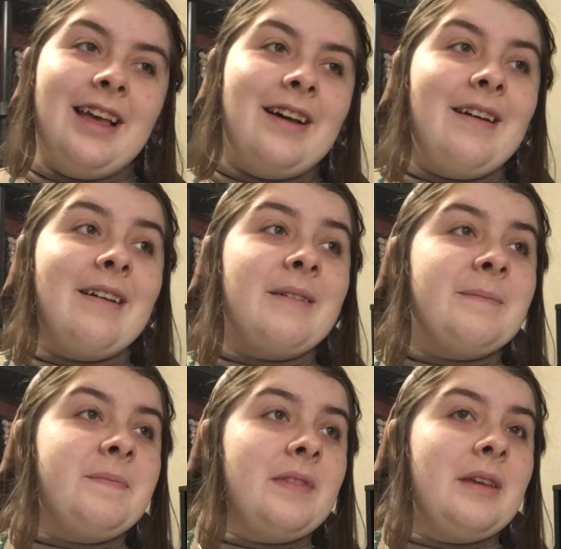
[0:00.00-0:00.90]

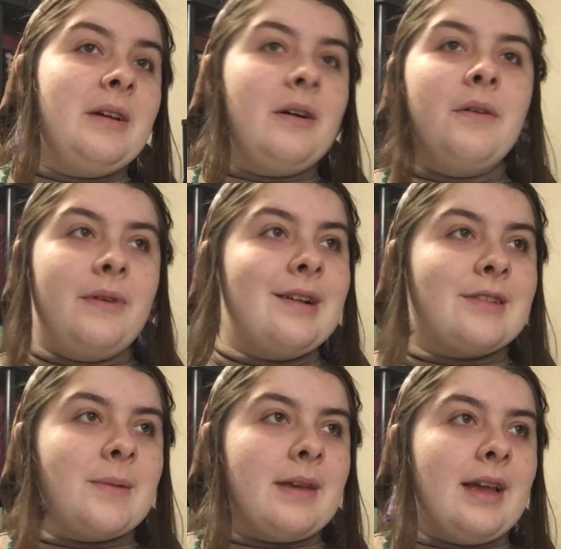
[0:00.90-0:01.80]
Um, I'll figure
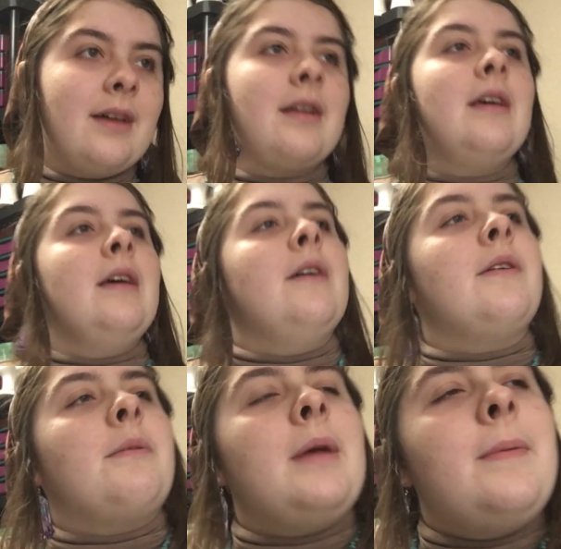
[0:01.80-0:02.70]
something out.
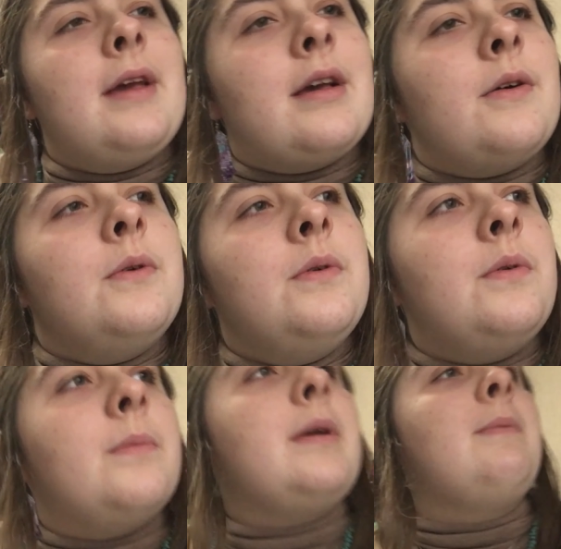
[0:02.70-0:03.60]
Or maybe,
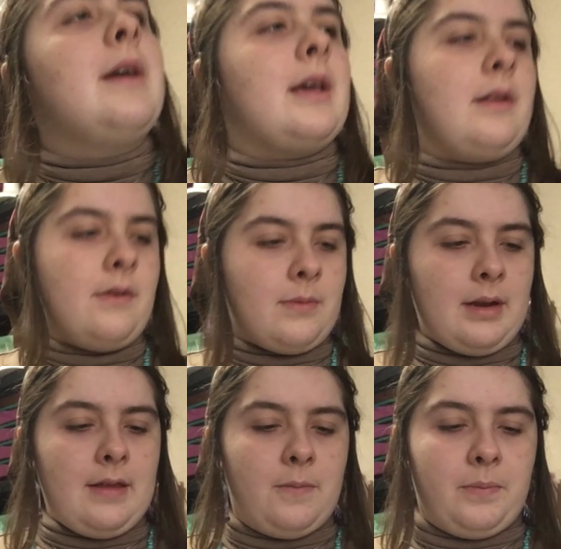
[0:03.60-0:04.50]
ooh, maybe I can use one
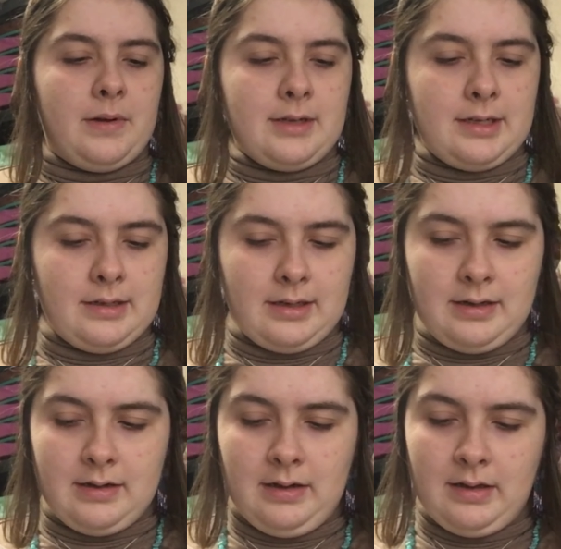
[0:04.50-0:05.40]
of these brushes.
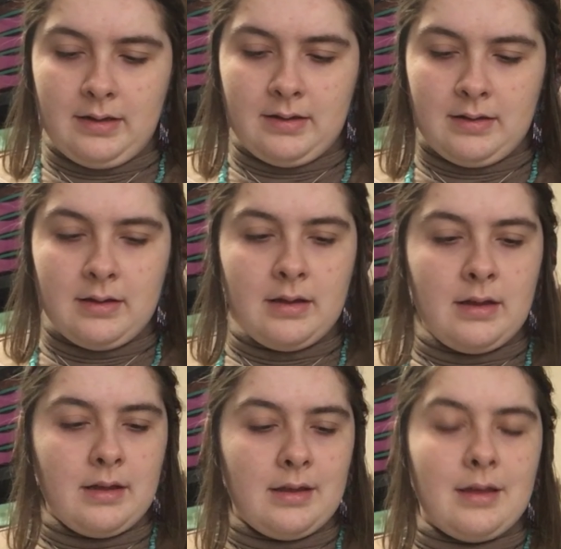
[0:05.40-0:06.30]

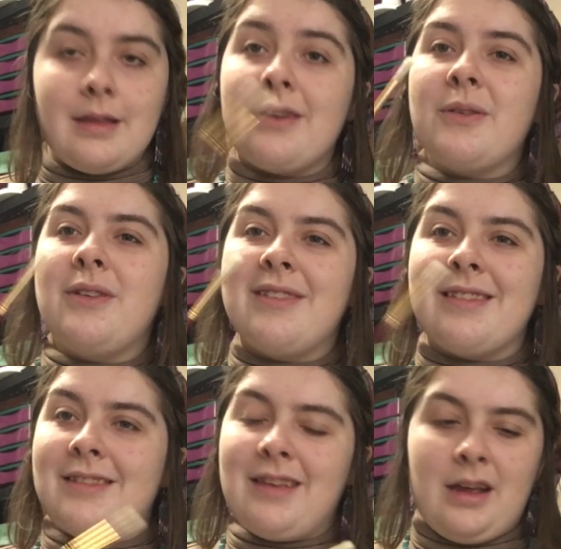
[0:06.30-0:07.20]
I don't use
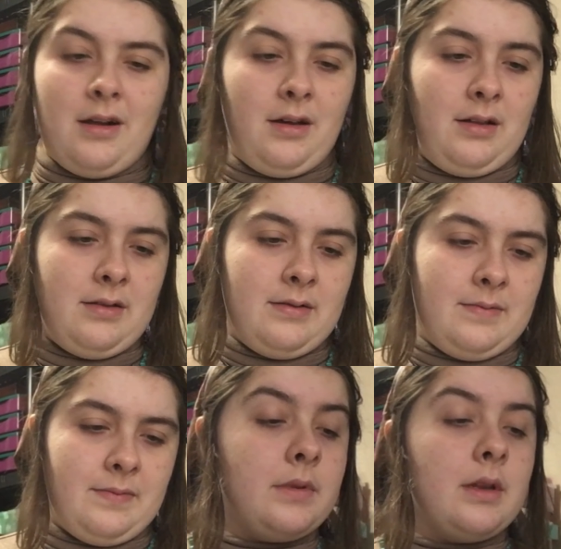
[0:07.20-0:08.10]
this at all.
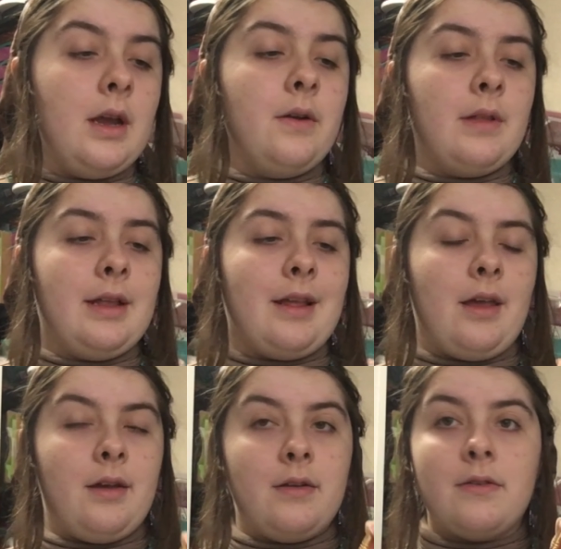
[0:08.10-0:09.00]
I don't like the
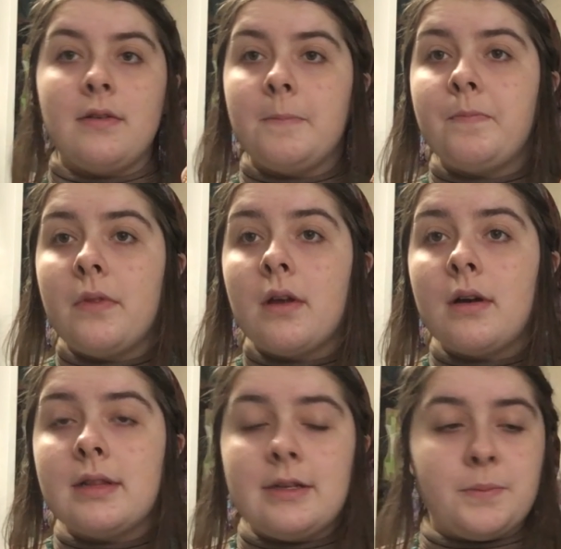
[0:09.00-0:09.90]
hairs
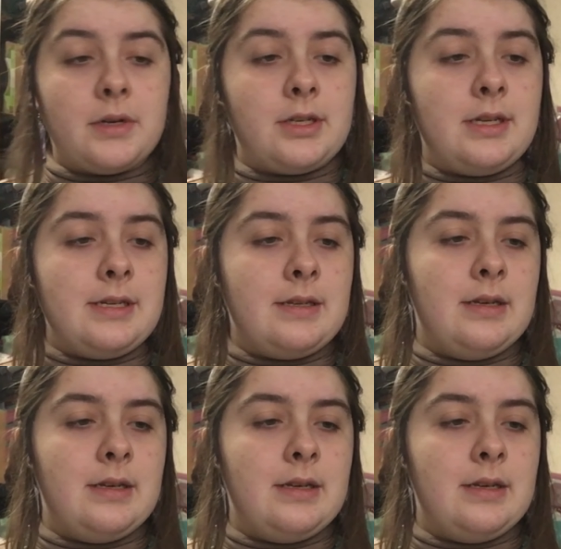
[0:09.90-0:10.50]
on these brushes.